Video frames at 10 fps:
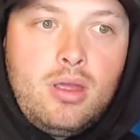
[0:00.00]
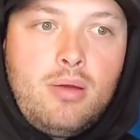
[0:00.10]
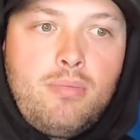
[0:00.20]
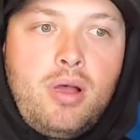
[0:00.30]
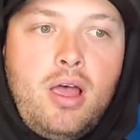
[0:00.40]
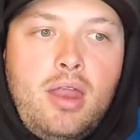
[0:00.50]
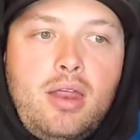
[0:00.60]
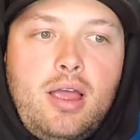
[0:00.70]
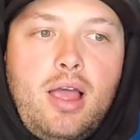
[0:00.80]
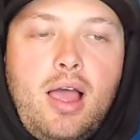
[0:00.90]
but
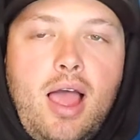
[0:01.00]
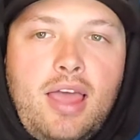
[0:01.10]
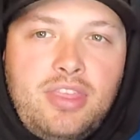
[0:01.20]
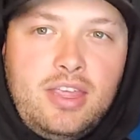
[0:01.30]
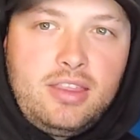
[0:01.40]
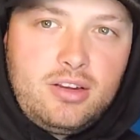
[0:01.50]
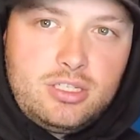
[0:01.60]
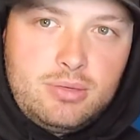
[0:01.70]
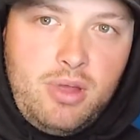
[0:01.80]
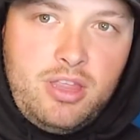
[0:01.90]
I think there's
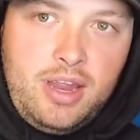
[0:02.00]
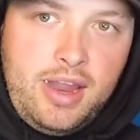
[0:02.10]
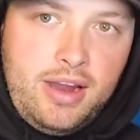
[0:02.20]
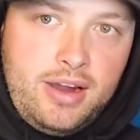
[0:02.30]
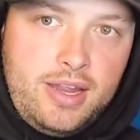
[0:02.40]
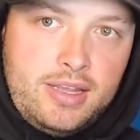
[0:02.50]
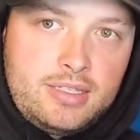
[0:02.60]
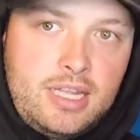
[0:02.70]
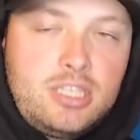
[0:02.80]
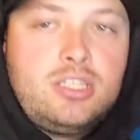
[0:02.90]
some other areas
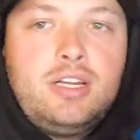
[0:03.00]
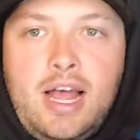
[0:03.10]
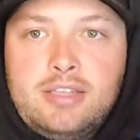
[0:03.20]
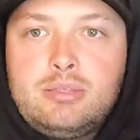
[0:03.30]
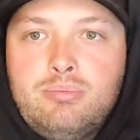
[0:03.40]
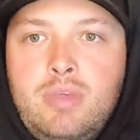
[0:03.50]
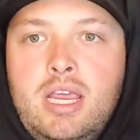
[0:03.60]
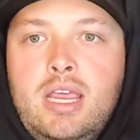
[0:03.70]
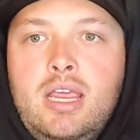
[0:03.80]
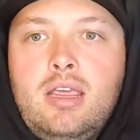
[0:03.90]
that stood out to
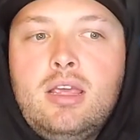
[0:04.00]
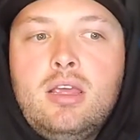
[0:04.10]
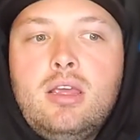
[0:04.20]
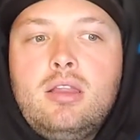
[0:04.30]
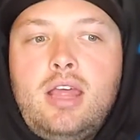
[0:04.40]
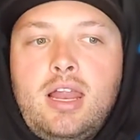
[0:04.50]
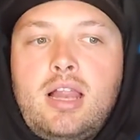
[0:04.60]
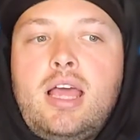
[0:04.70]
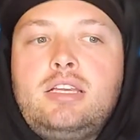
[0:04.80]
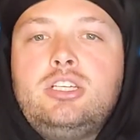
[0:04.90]
me that I'd
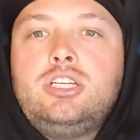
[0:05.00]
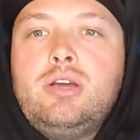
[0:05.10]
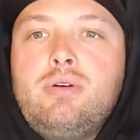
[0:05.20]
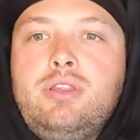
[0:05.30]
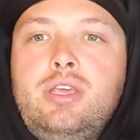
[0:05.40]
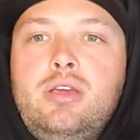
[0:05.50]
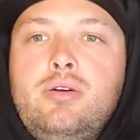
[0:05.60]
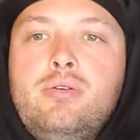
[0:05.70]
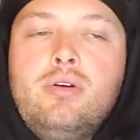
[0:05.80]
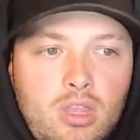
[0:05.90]
like to share with
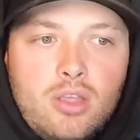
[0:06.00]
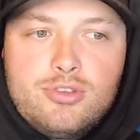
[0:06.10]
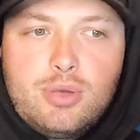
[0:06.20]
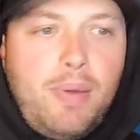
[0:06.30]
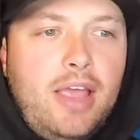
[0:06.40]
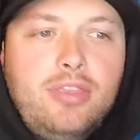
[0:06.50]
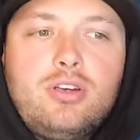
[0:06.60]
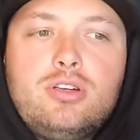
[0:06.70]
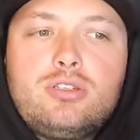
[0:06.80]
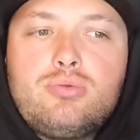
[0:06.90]
you. So,
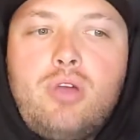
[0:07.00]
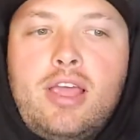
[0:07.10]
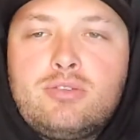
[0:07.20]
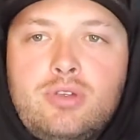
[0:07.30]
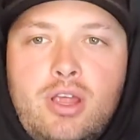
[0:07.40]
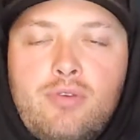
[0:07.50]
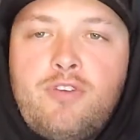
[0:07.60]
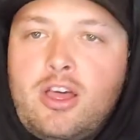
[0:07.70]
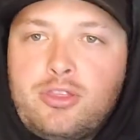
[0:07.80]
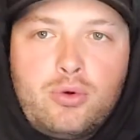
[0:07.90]
Panthers, as we know,
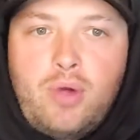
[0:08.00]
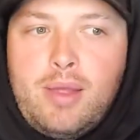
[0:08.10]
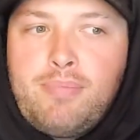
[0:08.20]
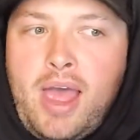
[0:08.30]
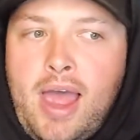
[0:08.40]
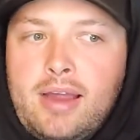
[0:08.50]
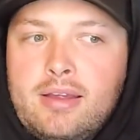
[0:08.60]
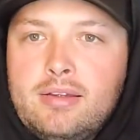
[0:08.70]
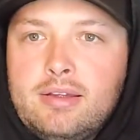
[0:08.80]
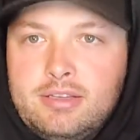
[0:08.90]
fought their way back
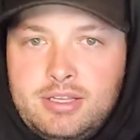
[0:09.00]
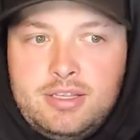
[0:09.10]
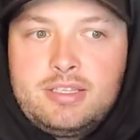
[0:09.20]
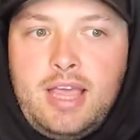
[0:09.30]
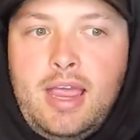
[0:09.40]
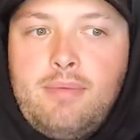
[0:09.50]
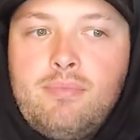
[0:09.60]
into this game.